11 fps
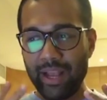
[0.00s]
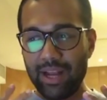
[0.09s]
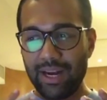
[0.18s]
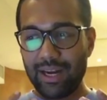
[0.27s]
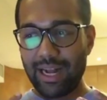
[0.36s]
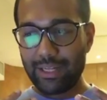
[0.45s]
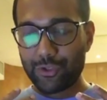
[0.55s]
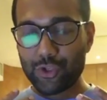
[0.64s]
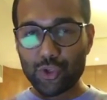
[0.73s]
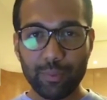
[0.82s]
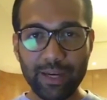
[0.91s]
had
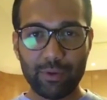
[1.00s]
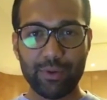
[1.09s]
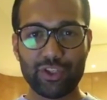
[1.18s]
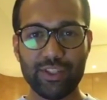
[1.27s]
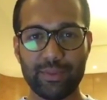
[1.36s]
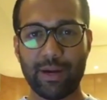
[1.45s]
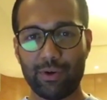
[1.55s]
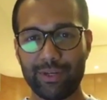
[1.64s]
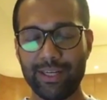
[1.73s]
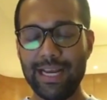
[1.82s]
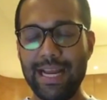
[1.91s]
so many questions about
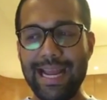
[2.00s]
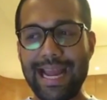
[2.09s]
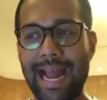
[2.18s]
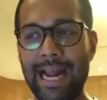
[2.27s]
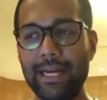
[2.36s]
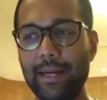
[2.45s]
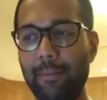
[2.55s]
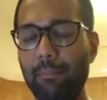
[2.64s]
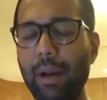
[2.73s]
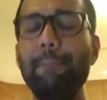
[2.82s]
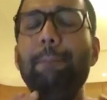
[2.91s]
it. And
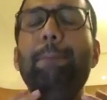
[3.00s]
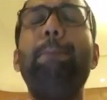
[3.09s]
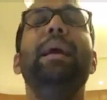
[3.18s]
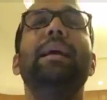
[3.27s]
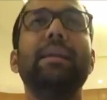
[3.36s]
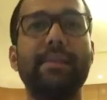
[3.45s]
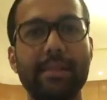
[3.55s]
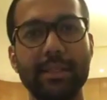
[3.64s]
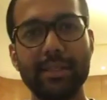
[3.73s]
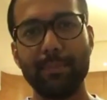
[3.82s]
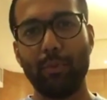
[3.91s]
my biggest
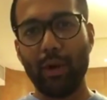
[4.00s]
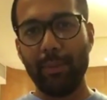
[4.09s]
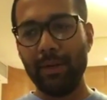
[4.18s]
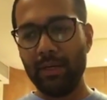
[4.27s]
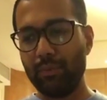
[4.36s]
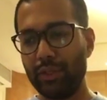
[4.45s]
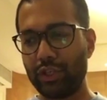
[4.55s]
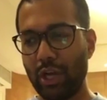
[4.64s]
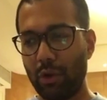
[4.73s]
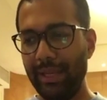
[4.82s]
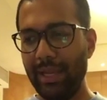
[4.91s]
disappointment with
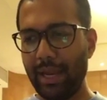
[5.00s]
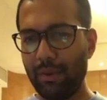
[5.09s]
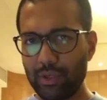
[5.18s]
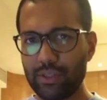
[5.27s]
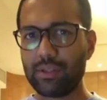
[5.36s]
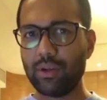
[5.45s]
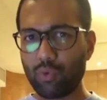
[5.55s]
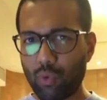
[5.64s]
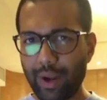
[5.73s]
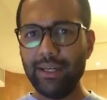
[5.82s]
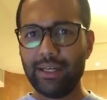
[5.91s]
Xiaomi, and I was
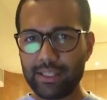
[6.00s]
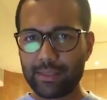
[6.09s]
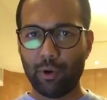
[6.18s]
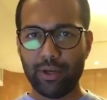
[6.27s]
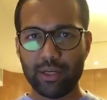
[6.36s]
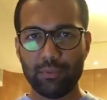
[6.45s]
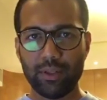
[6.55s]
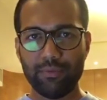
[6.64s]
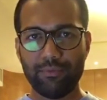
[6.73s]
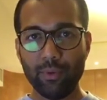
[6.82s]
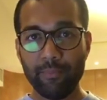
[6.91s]
quite disappointed with the
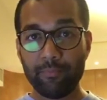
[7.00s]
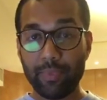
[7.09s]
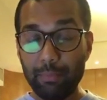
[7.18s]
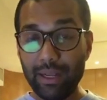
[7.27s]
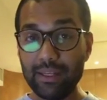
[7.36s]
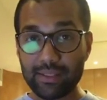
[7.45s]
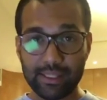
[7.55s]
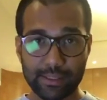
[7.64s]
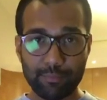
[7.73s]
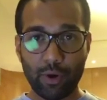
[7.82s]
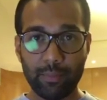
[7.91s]
phone, biggest
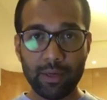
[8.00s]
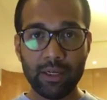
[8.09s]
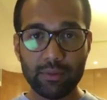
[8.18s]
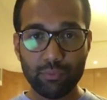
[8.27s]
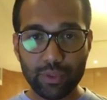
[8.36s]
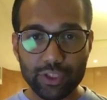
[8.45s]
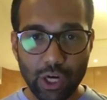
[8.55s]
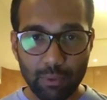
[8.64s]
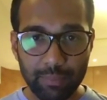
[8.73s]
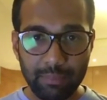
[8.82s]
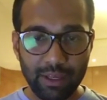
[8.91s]
disappointment with
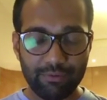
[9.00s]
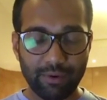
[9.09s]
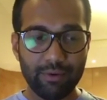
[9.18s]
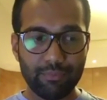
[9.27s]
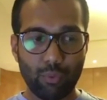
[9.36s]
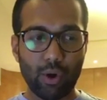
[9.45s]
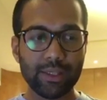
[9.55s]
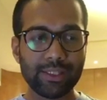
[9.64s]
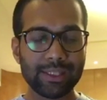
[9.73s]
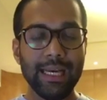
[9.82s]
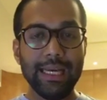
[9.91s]
Xiaomi Mi 5
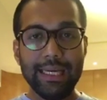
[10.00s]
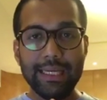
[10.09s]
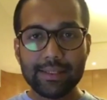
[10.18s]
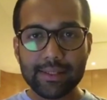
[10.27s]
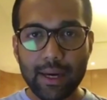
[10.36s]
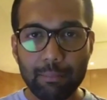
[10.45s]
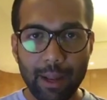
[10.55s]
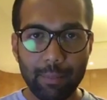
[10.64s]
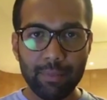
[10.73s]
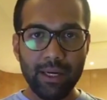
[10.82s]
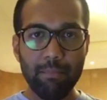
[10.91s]
was iska
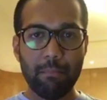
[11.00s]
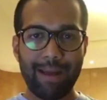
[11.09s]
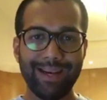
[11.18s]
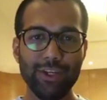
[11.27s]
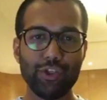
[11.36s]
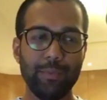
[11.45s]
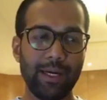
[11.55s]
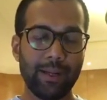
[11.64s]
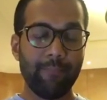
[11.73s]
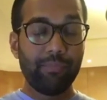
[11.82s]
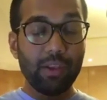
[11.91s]
memory management.
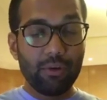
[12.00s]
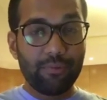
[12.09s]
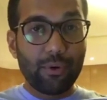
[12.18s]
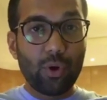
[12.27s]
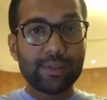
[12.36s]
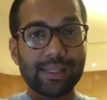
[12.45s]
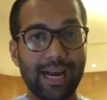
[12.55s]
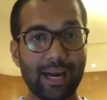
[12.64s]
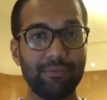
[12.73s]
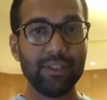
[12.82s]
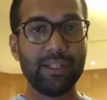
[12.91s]
Now, of course,
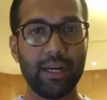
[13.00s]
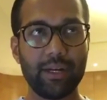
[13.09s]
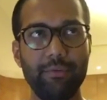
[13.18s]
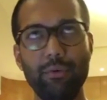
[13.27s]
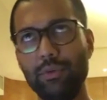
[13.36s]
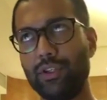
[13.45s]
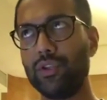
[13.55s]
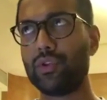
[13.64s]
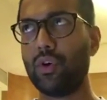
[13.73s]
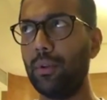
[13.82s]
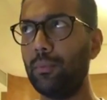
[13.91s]
after that review, which is
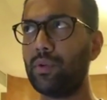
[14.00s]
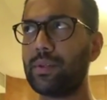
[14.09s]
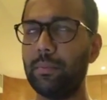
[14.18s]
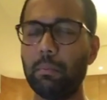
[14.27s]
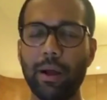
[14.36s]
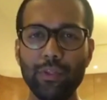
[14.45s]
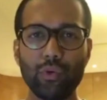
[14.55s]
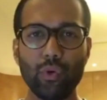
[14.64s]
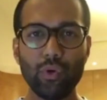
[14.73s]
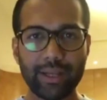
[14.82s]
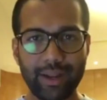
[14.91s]
almost a month
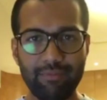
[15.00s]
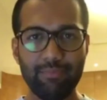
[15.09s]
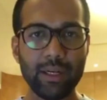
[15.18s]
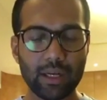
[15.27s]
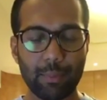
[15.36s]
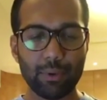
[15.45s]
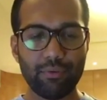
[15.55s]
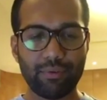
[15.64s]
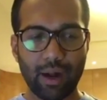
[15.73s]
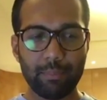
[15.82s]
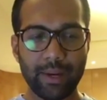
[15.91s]
old, there have been a couple of
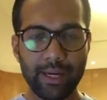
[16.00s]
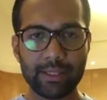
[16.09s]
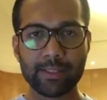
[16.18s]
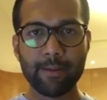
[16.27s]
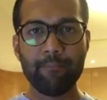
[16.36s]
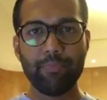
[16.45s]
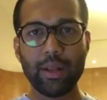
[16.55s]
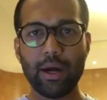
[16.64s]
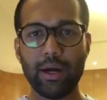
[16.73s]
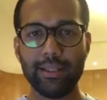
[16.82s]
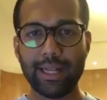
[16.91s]
updates
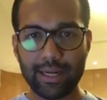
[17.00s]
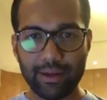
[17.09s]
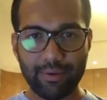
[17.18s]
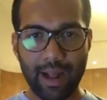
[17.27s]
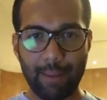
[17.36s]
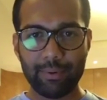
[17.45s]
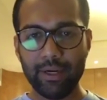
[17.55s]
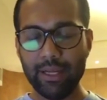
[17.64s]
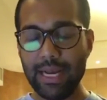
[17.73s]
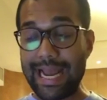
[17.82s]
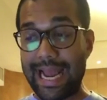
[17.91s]
that have happened,
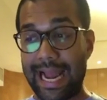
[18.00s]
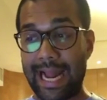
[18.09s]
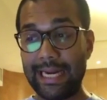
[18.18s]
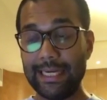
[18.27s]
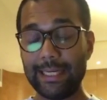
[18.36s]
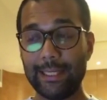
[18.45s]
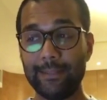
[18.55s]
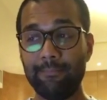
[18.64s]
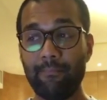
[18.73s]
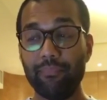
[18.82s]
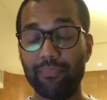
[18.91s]
and
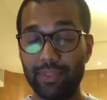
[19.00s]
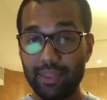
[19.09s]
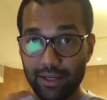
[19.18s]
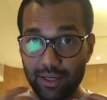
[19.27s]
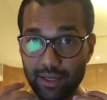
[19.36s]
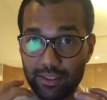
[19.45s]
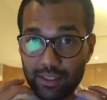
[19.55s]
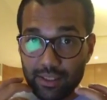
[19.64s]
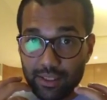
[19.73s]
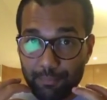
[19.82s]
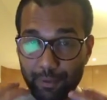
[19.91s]
the
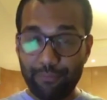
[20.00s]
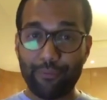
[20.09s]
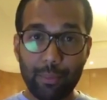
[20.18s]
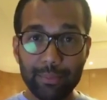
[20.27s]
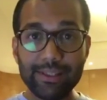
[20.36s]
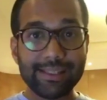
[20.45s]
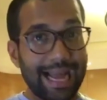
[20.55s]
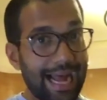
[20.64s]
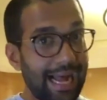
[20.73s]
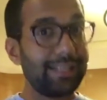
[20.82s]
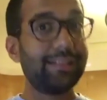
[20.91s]
performance
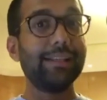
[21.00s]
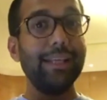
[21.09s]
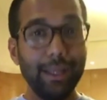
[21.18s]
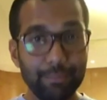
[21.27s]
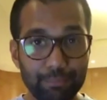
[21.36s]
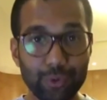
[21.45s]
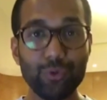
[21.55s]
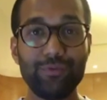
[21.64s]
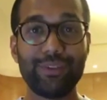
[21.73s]
has improved